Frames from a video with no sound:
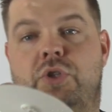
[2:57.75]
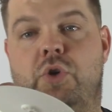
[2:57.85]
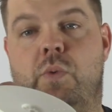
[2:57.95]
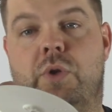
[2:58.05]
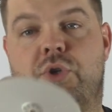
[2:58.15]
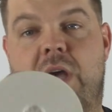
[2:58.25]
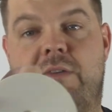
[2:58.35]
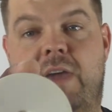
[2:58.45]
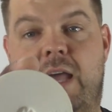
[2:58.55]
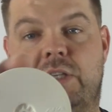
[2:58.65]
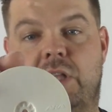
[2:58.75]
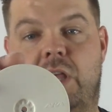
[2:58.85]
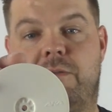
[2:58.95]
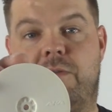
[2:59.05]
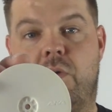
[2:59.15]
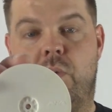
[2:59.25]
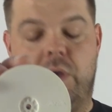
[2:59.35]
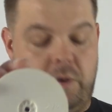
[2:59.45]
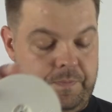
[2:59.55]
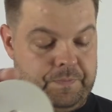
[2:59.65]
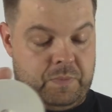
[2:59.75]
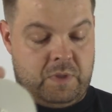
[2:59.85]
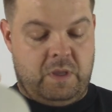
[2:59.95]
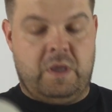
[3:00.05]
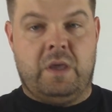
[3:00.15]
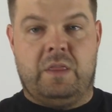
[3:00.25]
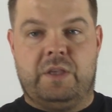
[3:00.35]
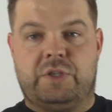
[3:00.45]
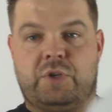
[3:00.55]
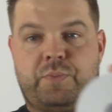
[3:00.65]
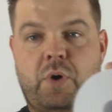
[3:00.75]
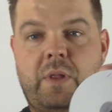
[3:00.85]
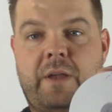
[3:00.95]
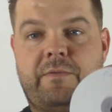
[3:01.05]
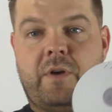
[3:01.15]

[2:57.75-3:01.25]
two-wheel drive Hexalite front wheel. This is a Proline